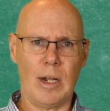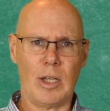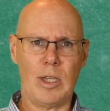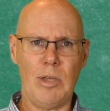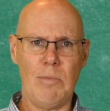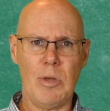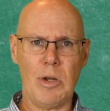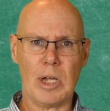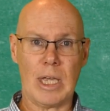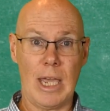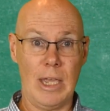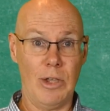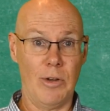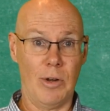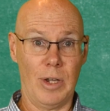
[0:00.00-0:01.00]
and
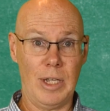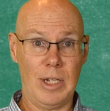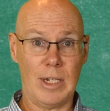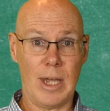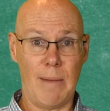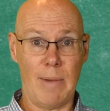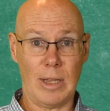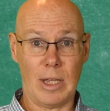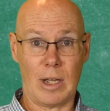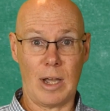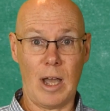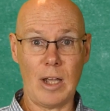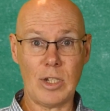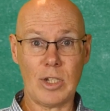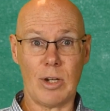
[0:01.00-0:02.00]
communicate your lead time at the
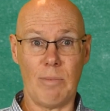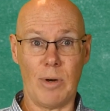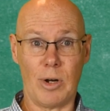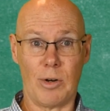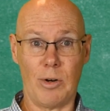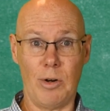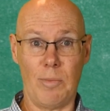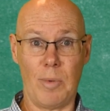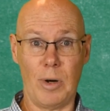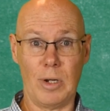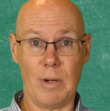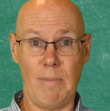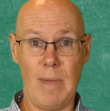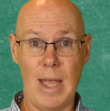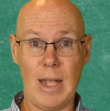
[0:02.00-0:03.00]
customer group or
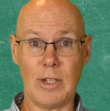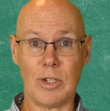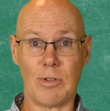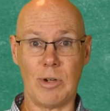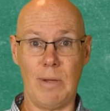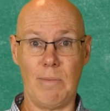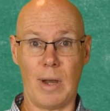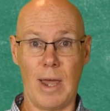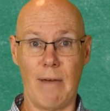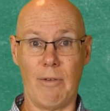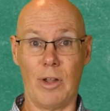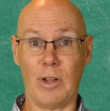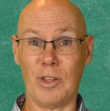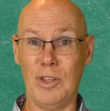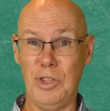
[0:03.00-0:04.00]
demand stream level,